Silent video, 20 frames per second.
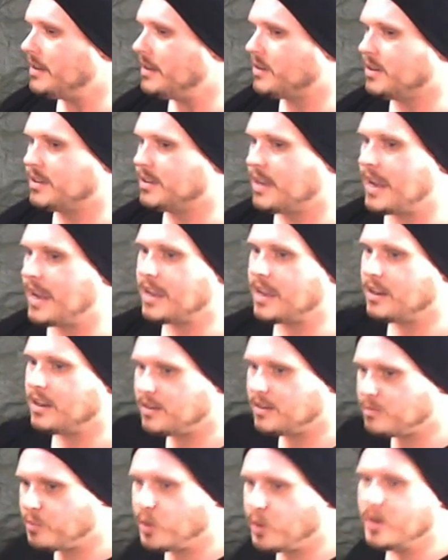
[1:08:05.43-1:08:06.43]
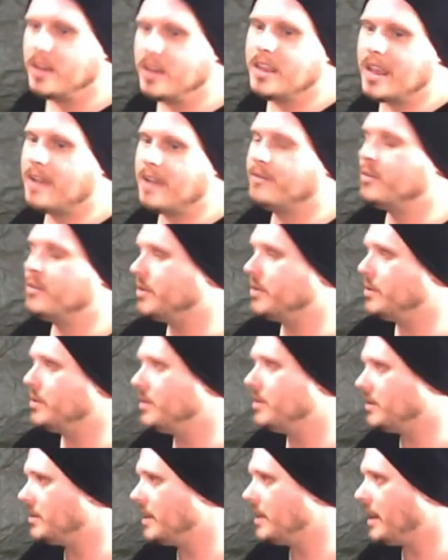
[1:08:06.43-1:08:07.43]
So it's like, put in the effort, do
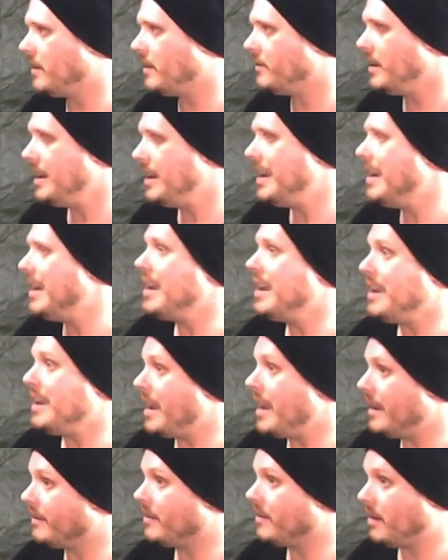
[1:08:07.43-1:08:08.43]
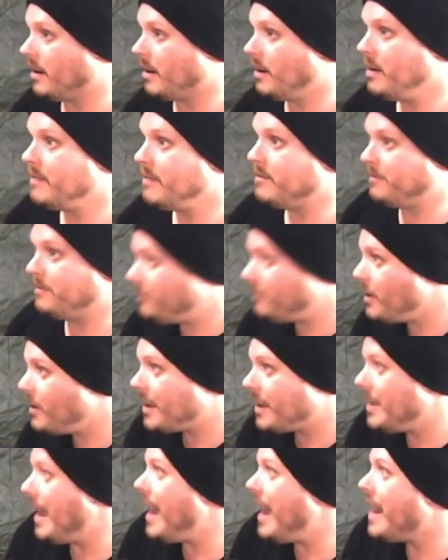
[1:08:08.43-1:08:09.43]
it yourself. Is it hard?
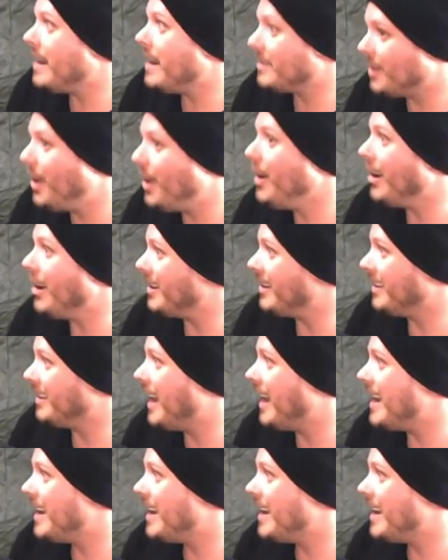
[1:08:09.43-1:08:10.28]
Fuck yeah, it's hard.